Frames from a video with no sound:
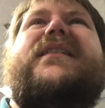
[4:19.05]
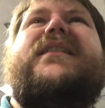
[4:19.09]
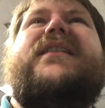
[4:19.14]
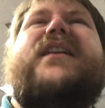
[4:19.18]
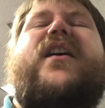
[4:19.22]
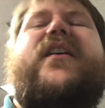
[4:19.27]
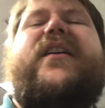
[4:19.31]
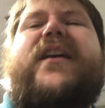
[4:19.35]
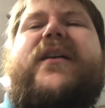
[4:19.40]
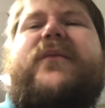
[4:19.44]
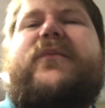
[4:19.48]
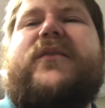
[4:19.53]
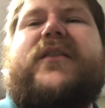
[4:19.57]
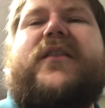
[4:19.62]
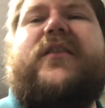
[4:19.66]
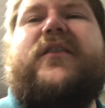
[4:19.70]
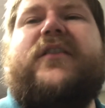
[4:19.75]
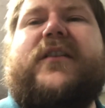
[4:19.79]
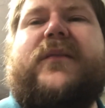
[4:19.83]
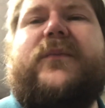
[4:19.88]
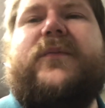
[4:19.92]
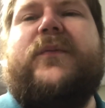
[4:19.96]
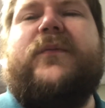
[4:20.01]
Oh yeah, we're going to look
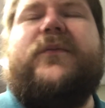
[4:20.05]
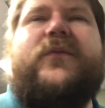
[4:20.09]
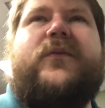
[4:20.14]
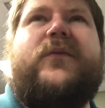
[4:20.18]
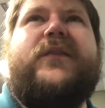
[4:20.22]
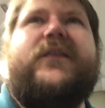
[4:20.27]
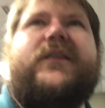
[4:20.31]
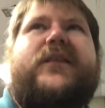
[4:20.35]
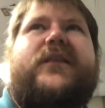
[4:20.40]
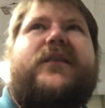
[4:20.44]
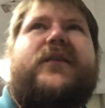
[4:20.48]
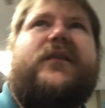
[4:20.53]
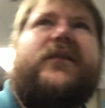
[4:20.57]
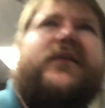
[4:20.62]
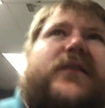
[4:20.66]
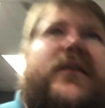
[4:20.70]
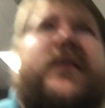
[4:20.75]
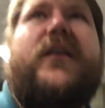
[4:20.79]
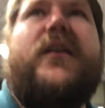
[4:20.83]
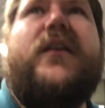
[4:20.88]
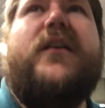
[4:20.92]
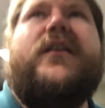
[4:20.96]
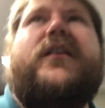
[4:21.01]
up some sources.
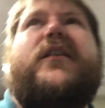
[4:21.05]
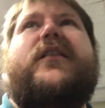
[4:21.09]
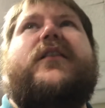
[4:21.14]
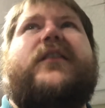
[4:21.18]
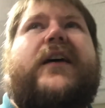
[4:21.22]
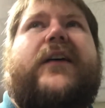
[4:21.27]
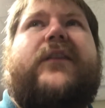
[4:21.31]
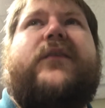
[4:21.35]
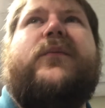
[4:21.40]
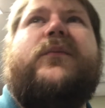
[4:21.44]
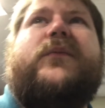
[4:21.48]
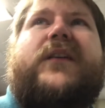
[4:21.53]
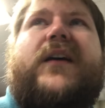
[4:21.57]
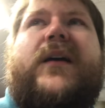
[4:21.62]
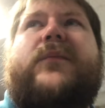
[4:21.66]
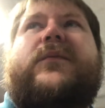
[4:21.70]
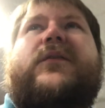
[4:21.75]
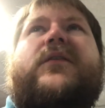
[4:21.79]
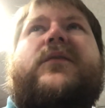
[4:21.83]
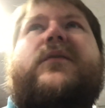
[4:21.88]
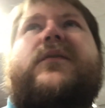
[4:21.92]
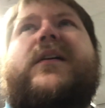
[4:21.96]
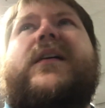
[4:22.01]
You'll have some time to
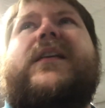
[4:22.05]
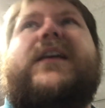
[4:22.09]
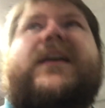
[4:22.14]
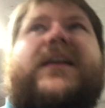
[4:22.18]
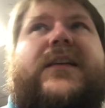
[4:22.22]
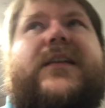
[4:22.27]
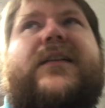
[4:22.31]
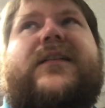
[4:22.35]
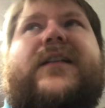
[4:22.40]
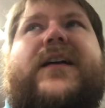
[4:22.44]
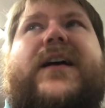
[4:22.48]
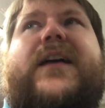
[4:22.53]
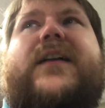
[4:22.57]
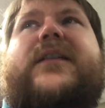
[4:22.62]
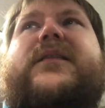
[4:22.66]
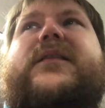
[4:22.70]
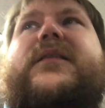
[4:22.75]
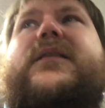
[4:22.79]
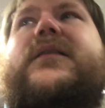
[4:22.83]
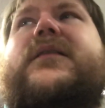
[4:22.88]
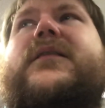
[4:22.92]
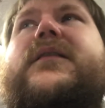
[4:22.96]
do that in class.